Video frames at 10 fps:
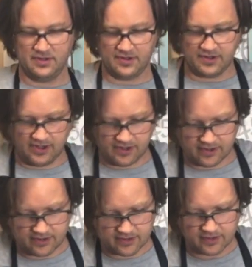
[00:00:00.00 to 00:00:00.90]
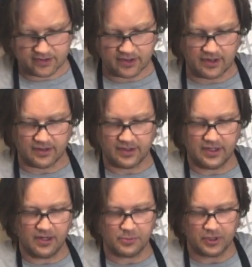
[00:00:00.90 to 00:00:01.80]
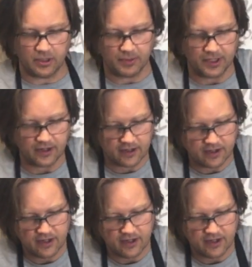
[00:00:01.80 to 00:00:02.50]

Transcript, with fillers: All right. Okay, I'll lean up a little bit here.